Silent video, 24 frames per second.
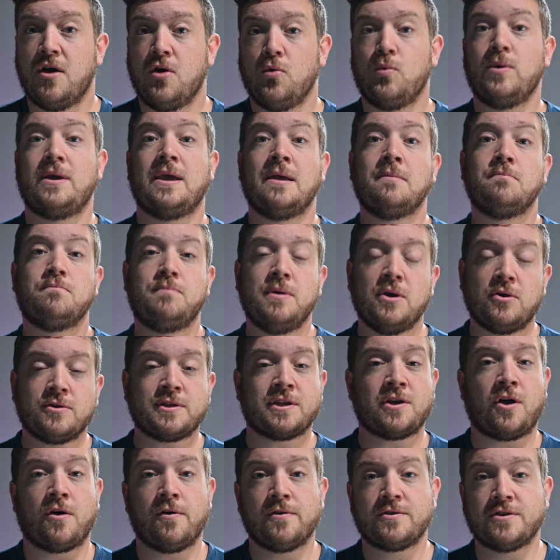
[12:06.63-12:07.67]
We can build
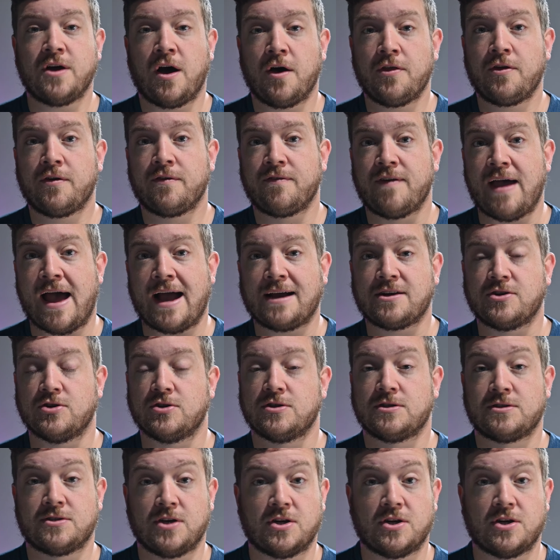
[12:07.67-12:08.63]
in all those other factors,